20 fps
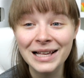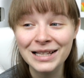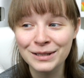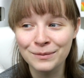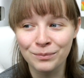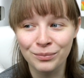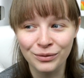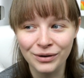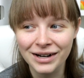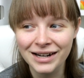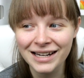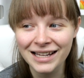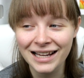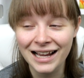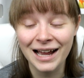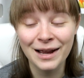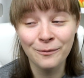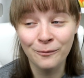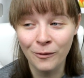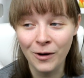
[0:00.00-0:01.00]
that's pretty,
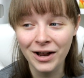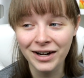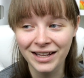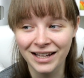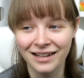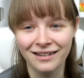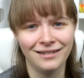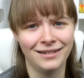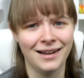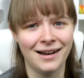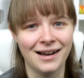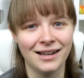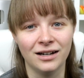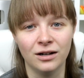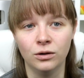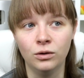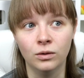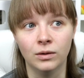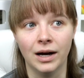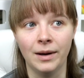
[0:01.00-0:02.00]
I want it, not,
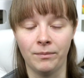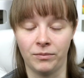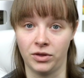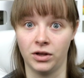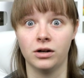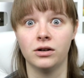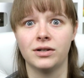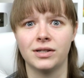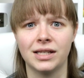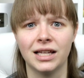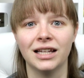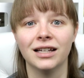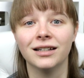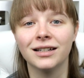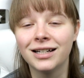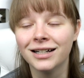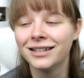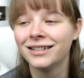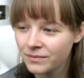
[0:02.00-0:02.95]
ooh, I'm thirsty.